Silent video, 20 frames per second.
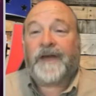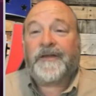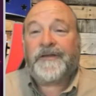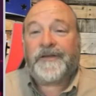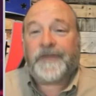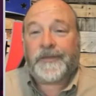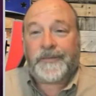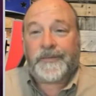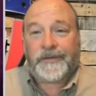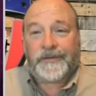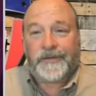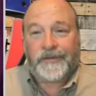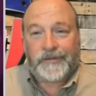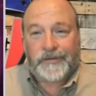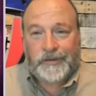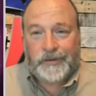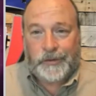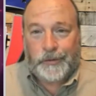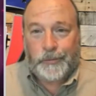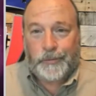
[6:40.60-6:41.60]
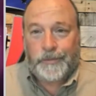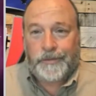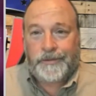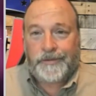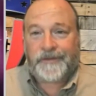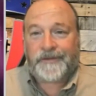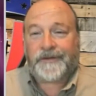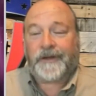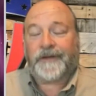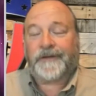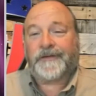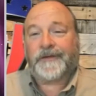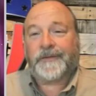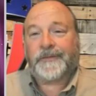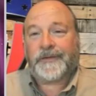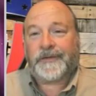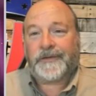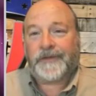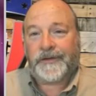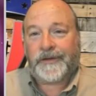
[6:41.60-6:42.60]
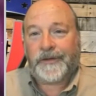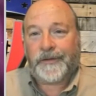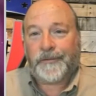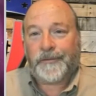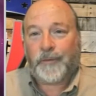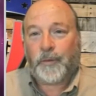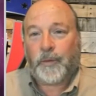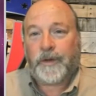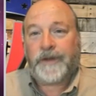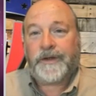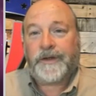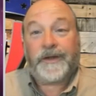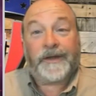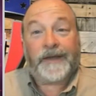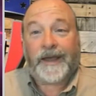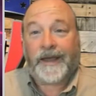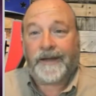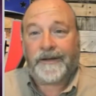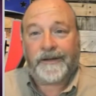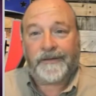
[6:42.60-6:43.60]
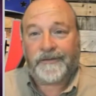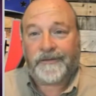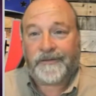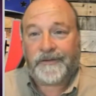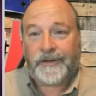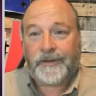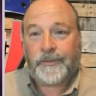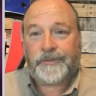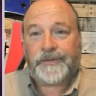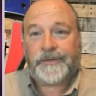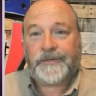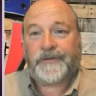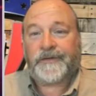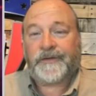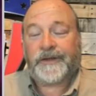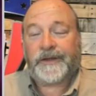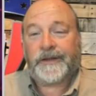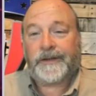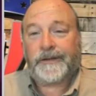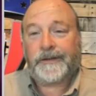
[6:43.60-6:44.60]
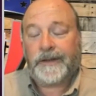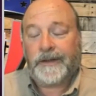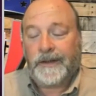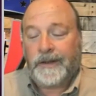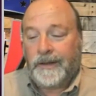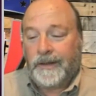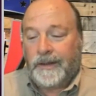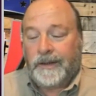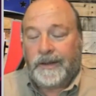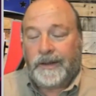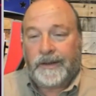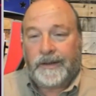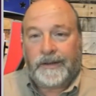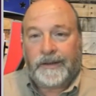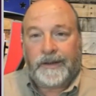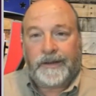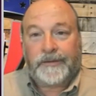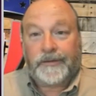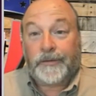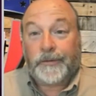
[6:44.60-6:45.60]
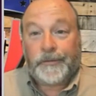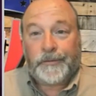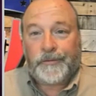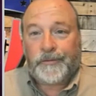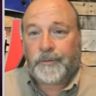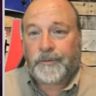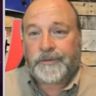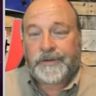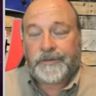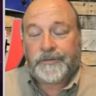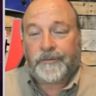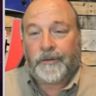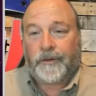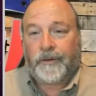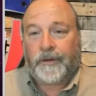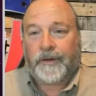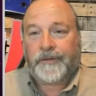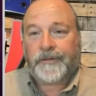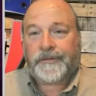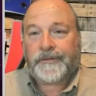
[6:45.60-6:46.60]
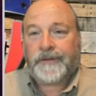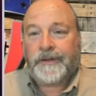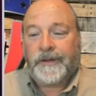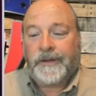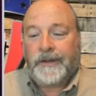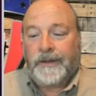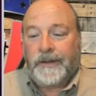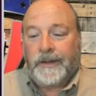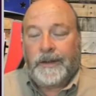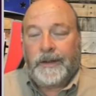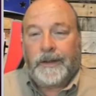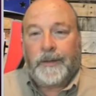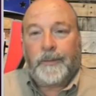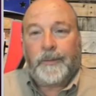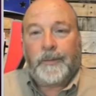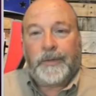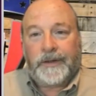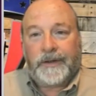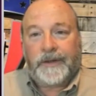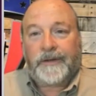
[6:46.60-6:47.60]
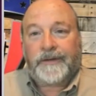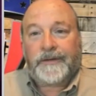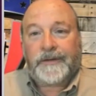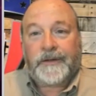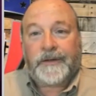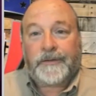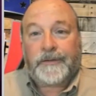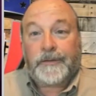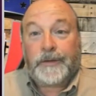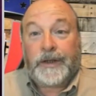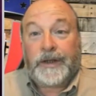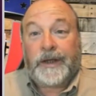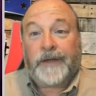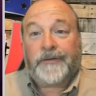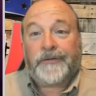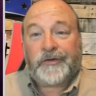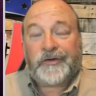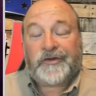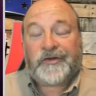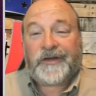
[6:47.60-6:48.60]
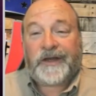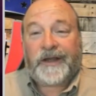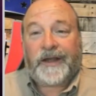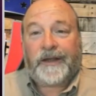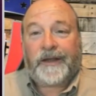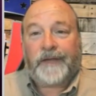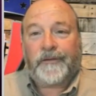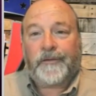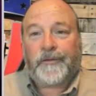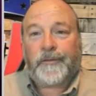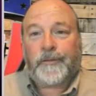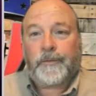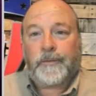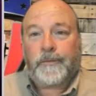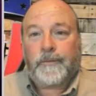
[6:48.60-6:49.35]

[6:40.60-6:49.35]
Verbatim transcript: something that's cured. It's not something that goes away. You can't unsee what you've seen, uh, unlose what you've lost. But like you said, he understands